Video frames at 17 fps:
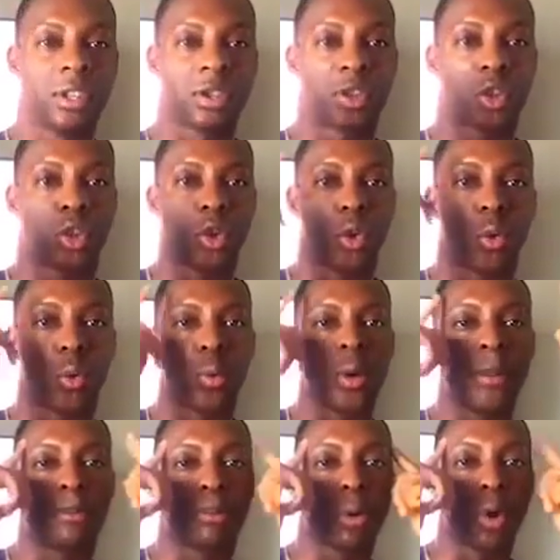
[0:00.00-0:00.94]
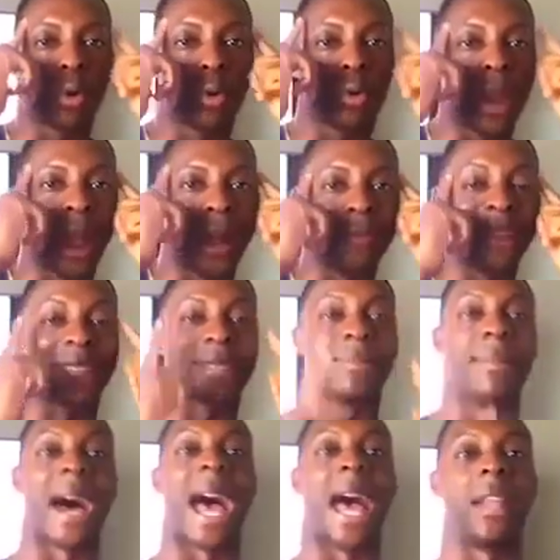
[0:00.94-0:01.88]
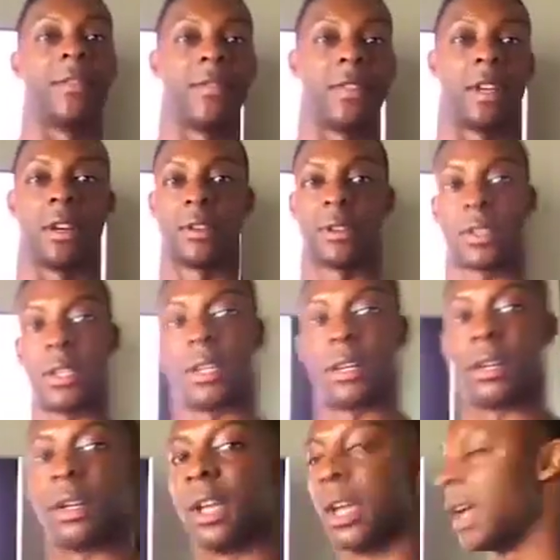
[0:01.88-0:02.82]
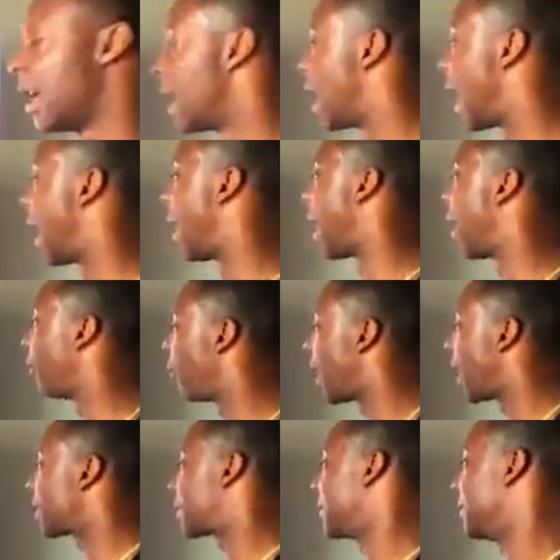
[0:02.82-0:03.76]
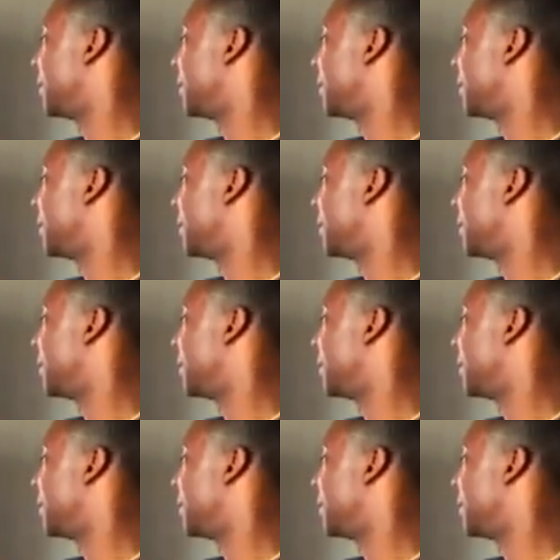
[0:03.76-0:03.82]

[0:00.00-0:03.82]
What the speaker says: to reprogram this mind of theirs here. I'm watching